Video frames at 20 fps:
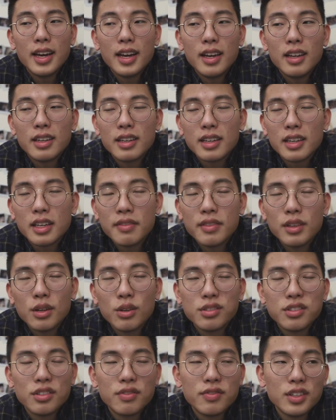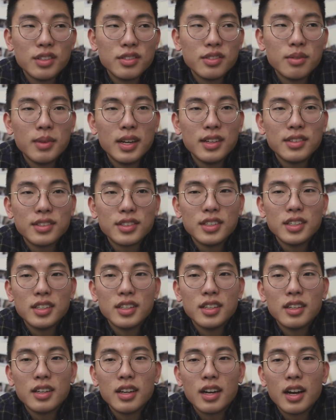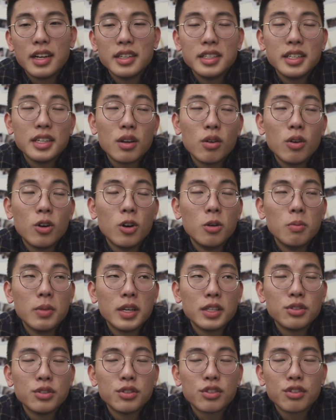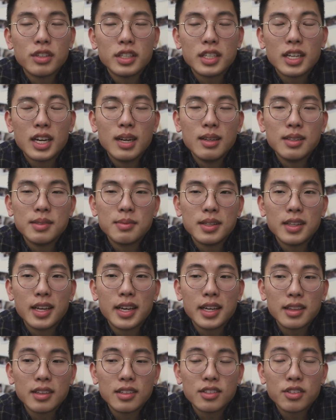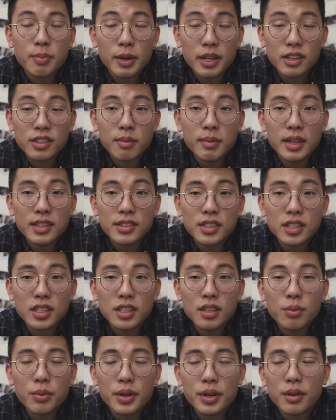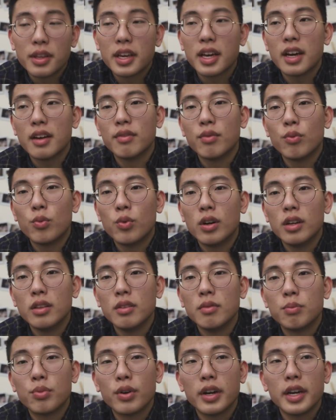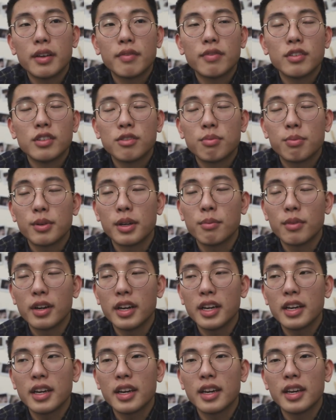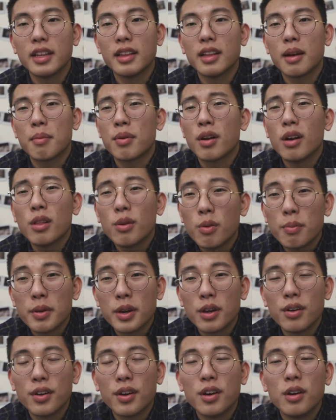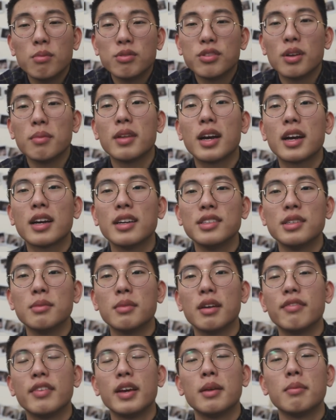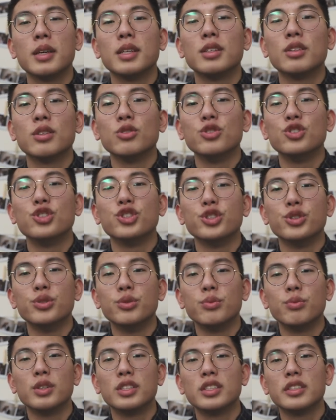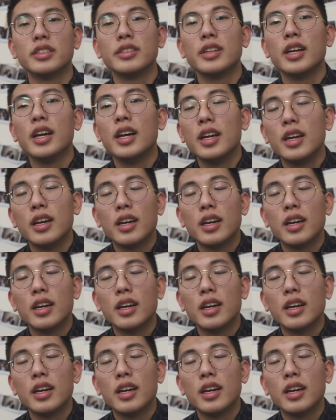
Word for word: And even though it's the first semester, I did go home like 2 or 3 times, but like spring semester, we only have 1 break for spring break, and I probably won't be going home, so I'm not gonna see my family until June, which is